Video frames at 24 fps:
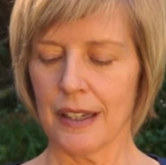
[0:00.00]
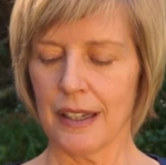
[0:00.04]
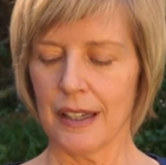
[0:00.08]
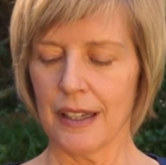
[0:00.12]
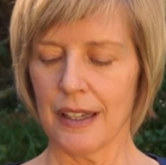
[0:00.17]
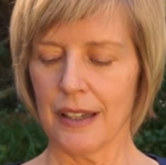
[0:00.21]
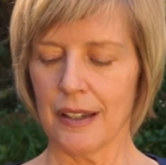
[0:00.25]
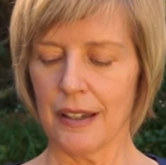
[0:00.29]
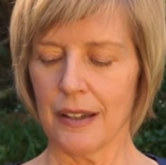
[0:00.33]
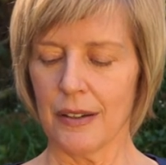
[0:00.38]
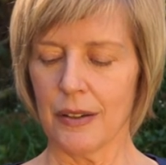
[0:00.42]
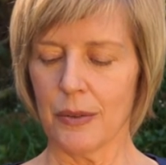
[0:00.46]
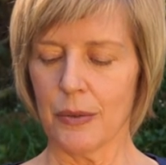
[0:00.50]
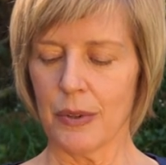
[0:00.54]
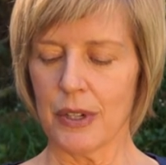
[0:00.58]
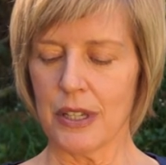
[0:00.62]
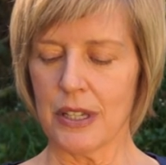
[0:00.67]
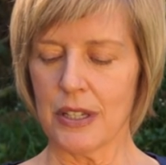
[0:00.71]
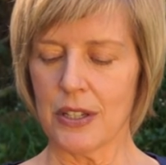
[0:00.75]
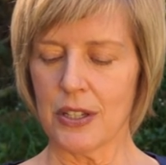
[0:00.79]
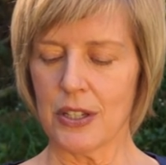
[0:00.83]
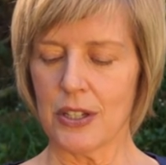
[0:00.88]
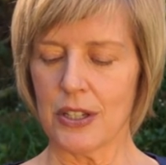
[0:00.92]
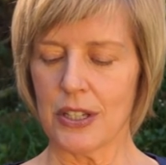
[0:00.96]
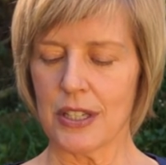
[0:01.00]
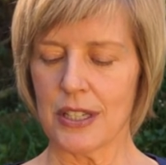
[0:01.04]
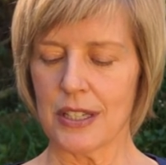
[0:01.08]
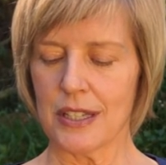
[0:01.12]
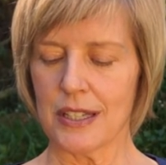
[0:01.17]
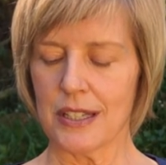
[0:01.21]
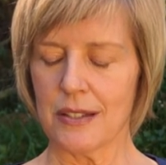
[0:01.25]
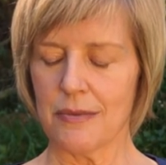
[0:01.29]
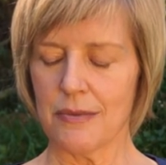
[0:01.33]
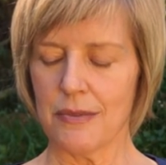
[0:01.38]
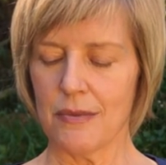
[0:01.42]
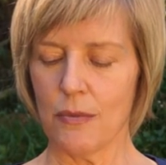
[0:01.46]
it
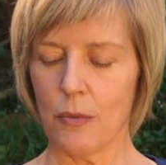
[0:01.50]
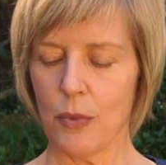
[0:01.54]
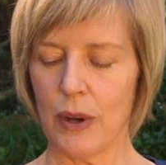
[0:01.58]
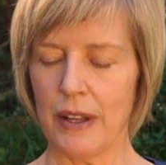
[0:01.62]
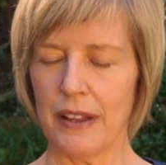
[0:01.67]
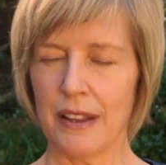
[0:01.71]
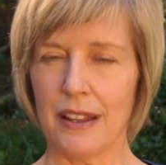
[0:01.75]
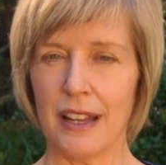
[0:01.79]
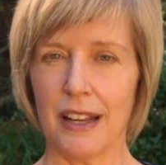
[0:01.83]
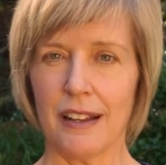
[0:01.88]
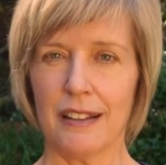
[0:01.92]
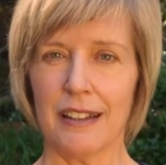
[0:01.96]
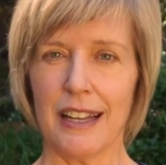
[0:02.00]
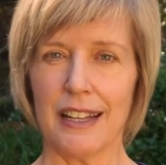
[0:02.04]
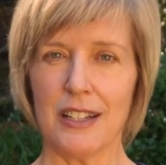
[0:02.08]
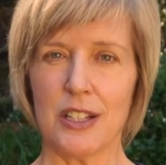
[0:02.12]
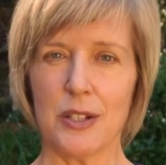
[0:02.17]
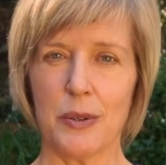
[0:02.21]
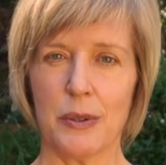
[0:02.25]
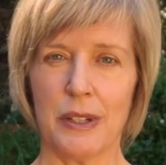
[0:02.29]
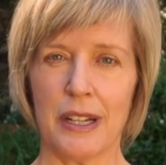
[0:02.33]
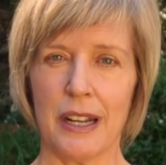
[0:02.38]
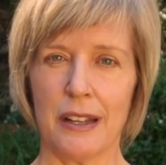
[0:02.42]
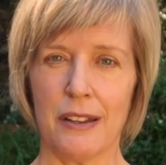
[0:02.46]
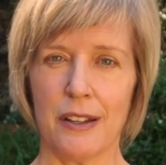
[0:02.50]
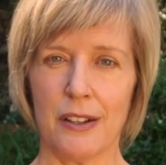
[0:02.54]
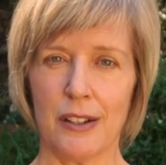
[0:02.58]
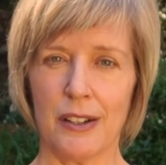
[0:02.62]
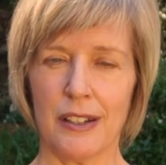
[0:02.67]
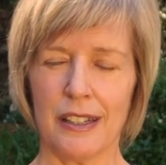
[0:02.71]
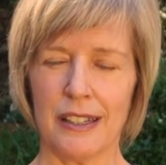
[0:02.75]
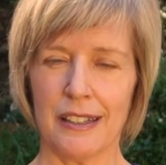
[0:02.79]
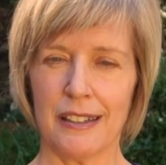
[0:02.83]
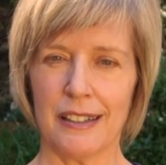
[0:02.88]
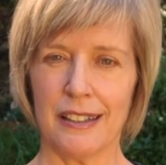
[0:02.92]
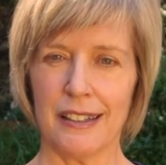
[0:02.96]
was one thing led to another,
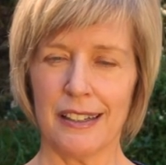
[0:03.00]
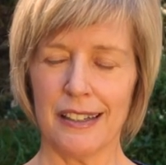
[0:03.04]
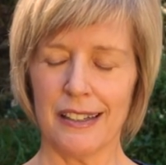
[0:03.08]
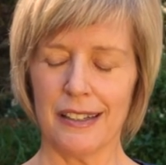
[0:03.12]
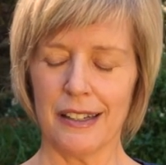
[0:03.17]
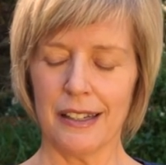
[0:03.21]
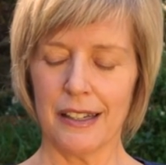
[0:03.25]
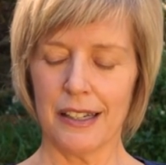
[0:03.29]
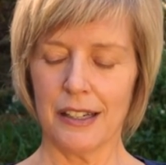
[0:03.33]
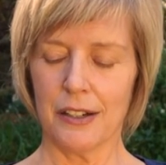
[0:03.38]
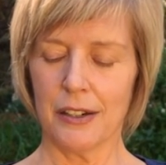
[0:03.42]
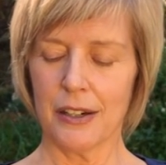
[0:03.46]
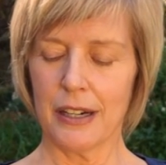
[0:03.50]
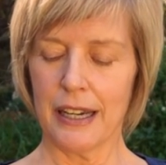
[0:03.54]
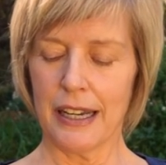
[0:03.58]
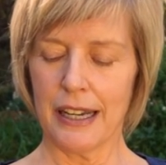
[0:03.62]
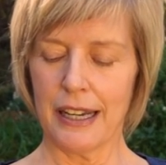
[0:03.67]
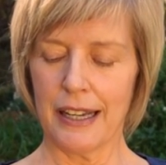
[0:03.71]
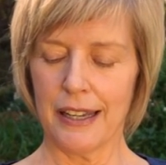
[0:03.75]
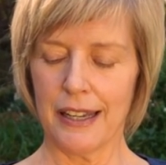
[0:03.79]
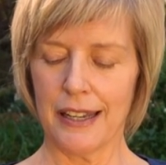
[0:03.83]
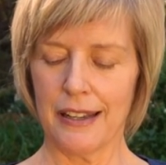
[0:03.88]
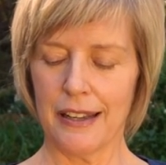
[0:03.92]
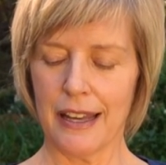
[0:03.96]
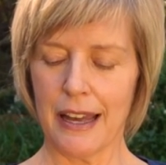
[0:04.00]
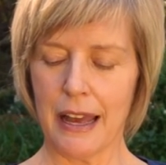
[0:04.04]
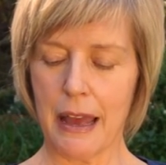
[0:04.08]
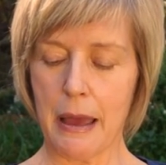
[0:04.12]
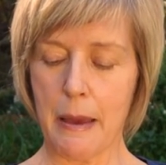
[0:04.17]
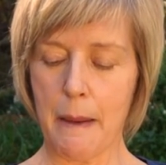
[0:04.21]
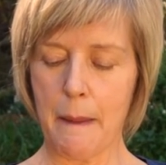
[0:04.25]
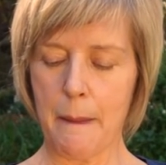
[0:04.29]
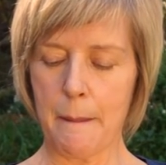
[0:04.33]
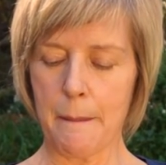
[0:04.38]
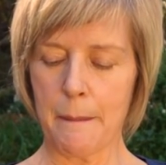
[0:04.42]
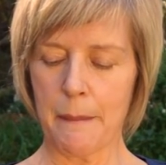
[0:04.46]
and here I
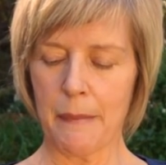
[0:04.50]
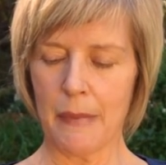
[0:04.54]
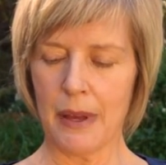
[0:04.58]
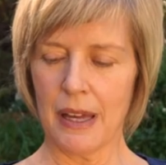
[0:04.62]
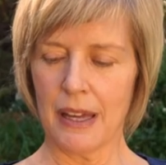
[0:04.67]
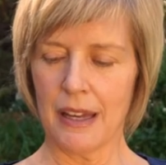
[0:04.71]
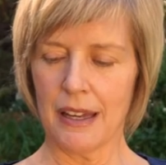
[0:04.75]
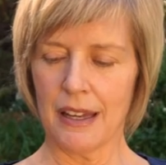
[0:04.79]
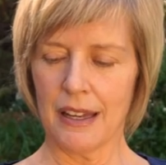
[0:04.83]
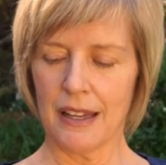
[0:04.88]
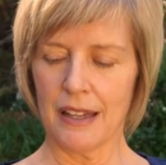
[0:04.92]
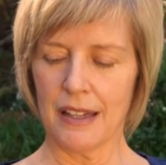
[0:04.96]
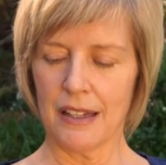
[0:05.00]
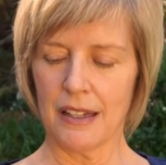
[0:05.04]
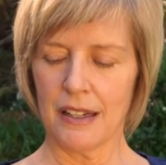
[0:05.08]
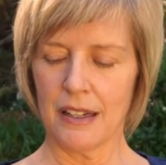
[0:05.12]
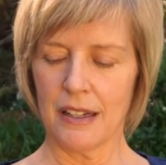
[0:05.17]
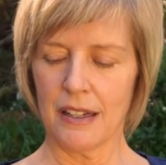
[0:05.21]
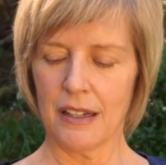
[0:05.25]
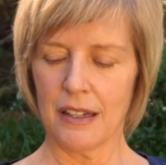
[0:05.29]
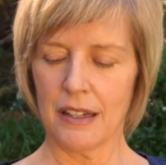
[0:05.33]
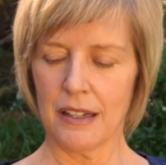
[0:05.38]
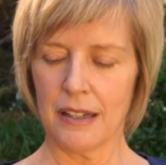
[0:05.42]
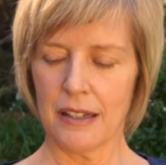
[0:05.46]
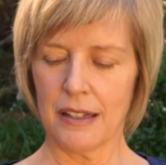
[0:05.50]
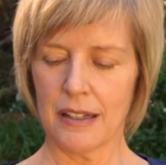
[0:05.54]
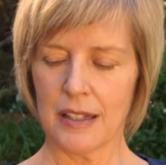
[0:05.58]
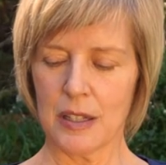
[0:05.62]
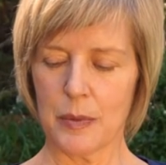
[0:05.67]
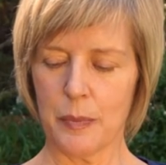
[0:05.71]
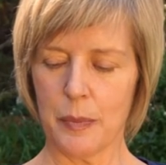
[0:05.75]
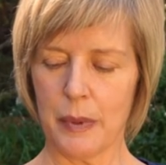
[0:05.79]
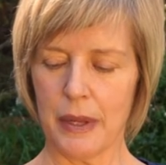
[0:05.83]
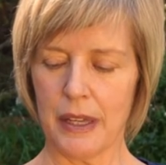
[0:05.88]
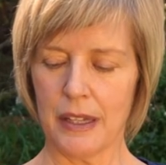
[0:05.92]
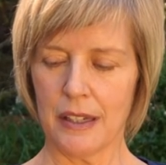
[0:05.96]
am, and it's
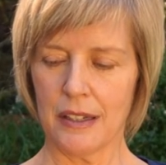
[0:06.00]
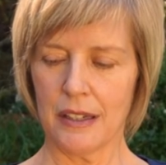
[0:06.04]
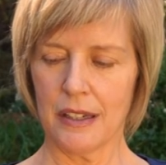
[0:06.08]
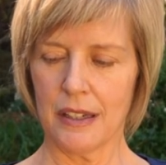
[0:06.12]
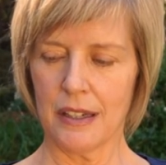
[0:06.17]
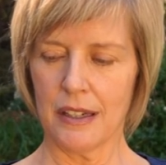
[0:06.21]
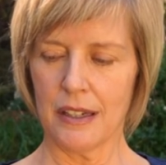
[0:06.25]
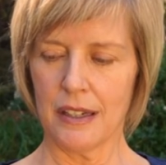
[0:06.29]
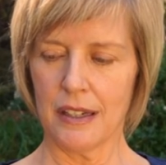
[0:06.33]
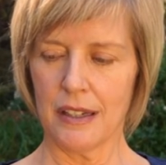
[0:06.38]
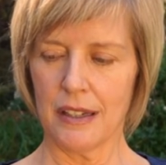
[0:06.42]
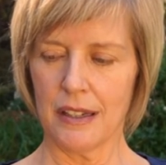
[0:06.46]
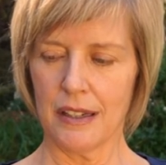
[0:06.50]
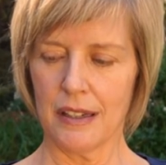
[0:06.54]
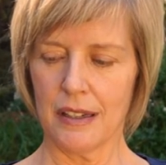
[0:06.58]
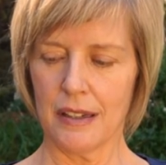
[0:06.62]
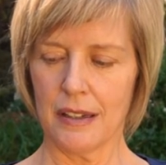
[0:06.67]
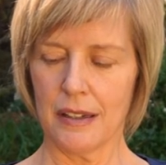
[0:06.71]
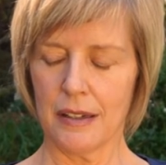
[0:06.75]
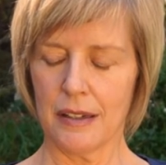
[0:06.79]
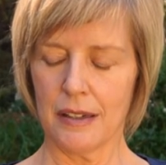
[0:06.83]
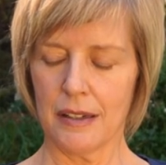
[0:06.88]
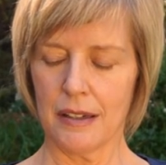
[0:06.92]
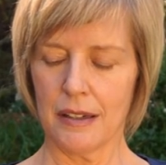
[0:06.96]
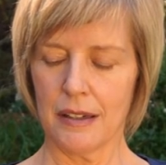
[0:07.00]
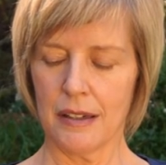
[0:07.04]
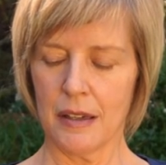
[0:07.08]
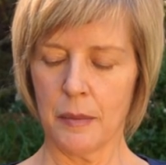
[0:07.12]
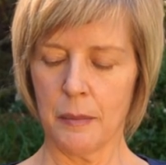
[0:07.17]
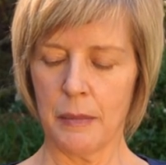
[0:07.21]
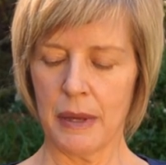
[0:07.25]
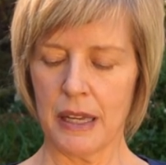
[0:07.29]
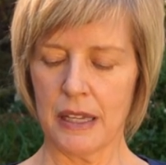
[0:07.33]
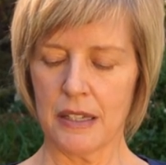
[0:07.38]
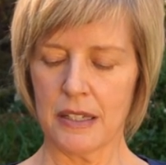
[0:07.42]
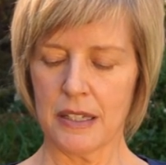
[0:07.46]
been an
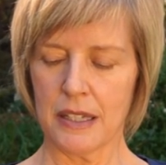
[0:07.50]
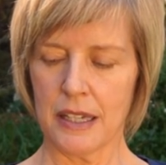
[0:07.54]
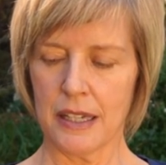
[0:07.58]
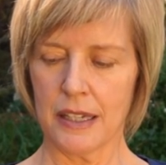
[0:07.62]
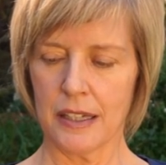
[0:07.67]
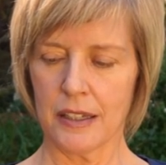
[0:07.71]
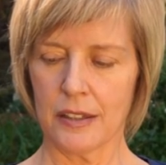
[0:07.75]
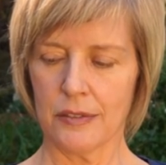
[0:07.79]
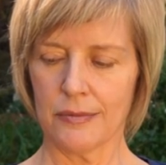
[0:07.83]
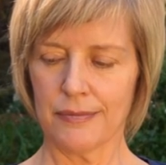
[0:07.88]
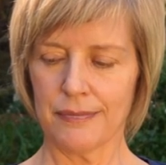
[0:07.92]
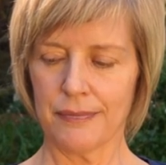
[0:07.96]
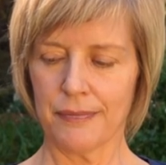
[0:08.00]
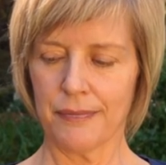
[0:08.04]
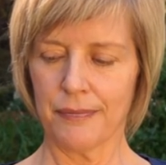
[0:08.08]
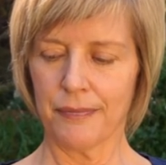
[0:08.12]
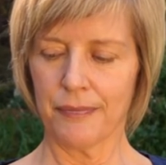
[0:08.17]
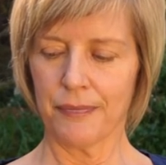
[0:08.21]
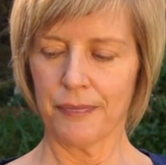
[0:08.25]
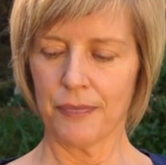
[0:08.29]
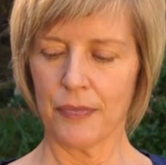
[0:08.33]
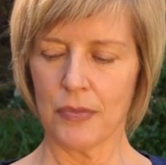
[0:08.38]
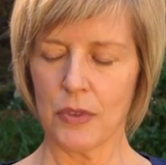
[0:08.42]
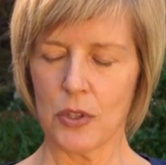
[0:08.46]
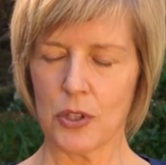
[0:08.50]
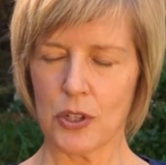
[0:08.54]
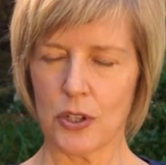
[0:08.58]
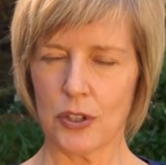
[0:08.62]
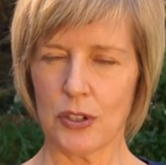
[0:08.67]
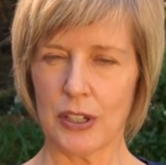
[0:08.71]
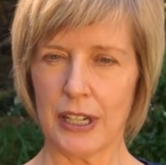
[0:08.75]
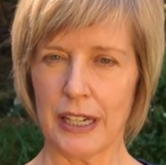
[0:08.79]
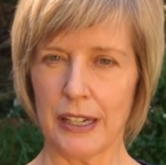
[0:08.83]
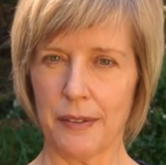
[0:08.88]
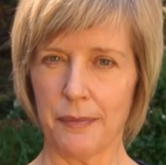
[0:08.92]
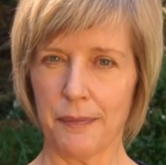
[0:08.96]
amazing
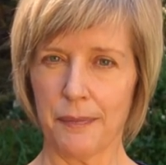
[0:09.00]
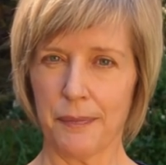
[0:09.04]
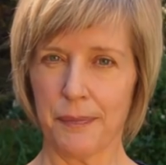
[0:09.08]
journey.